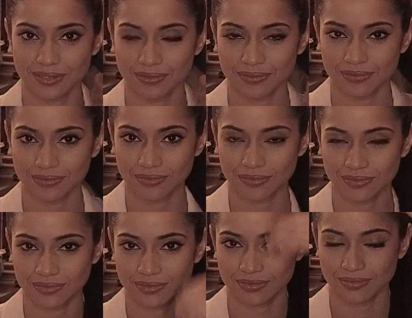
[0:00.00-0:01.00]

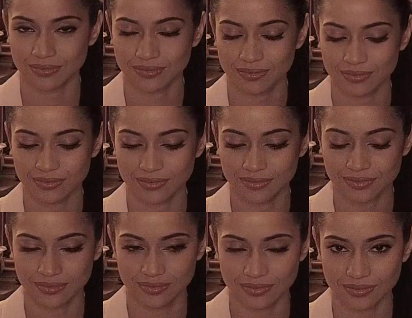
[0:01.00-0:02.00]

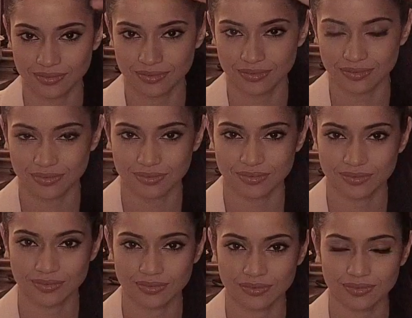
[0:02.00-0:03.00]

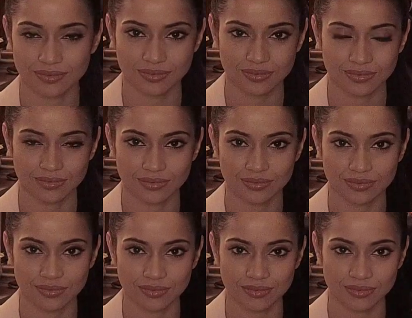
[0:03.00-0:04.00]

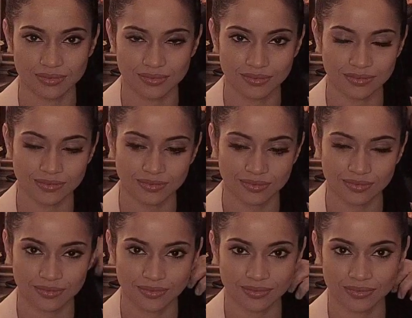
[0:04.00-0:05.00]

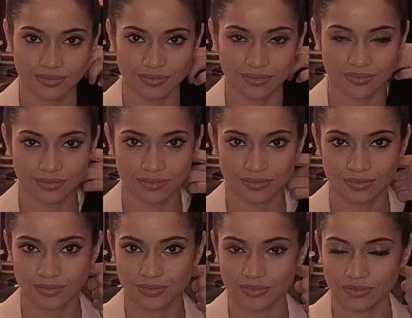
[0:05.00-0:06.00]

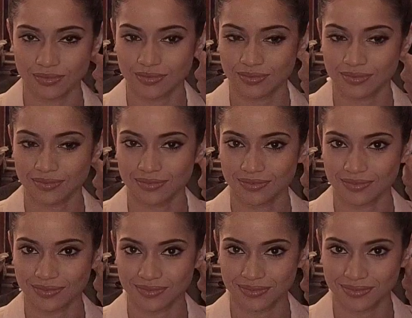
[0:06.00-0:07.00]

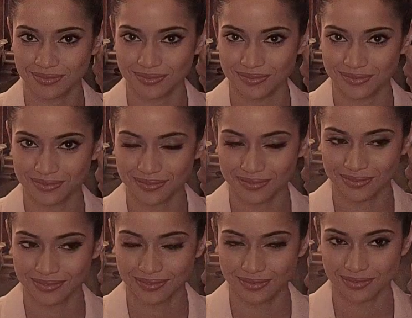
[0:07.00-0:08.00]
(silent)